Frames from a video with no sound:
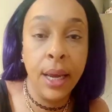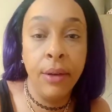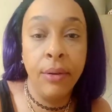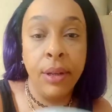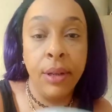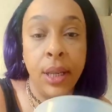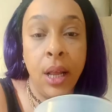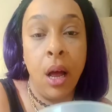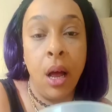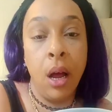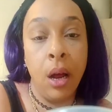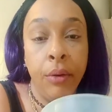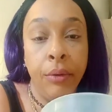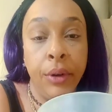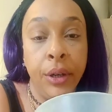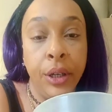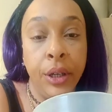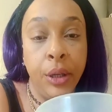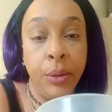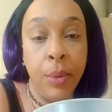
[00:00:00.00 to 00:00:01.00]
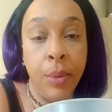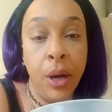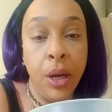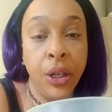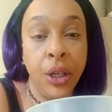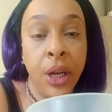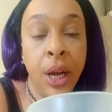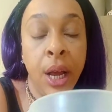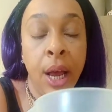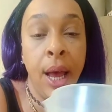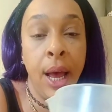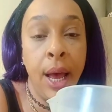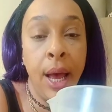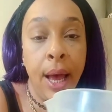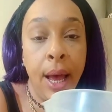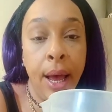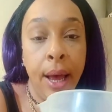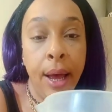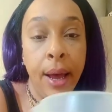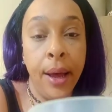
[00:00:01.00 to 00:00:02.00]
is the Irish mash.
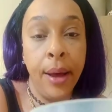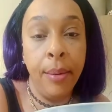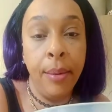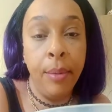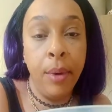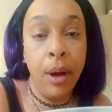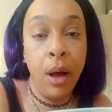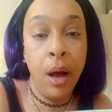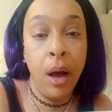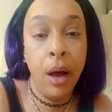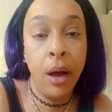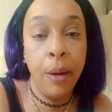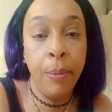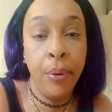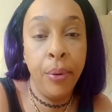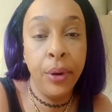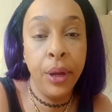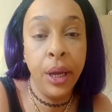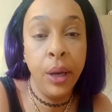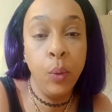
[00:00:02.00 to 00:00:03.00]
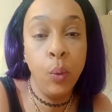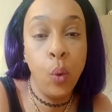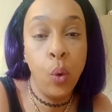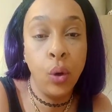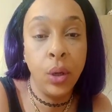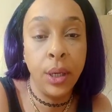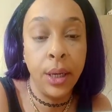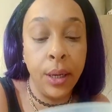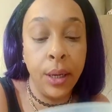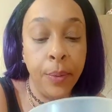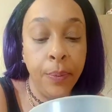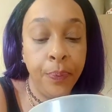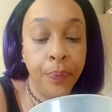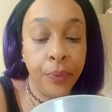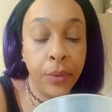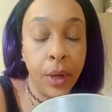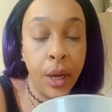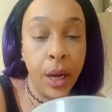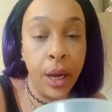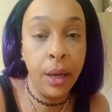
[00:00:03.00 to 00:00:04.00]
I put it in water.
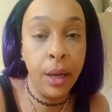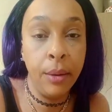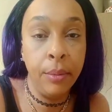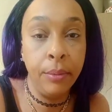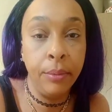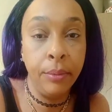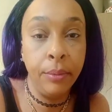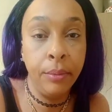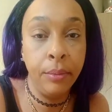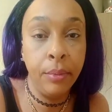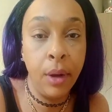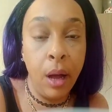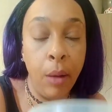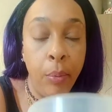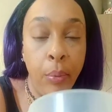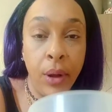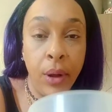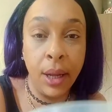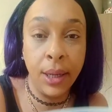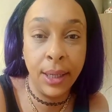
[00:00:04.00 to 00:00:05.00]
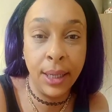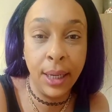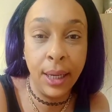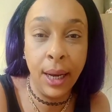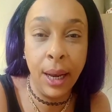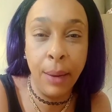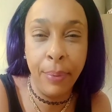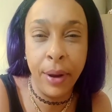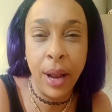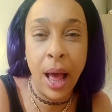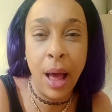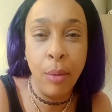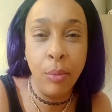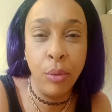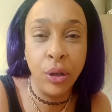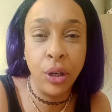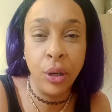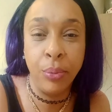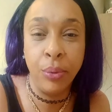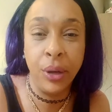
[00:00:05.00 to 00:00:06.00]
I'll stick a clip in how
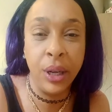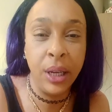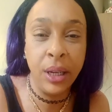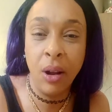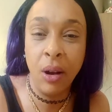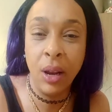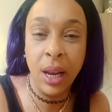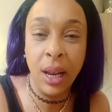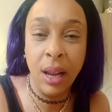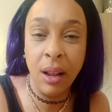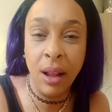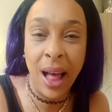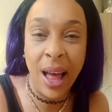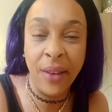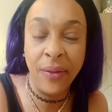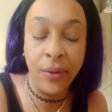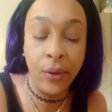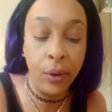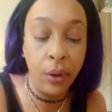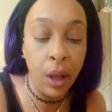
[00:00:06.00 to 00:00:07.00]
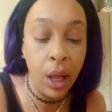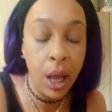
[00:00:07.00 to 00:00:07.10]
much I put in. It's only a little handful.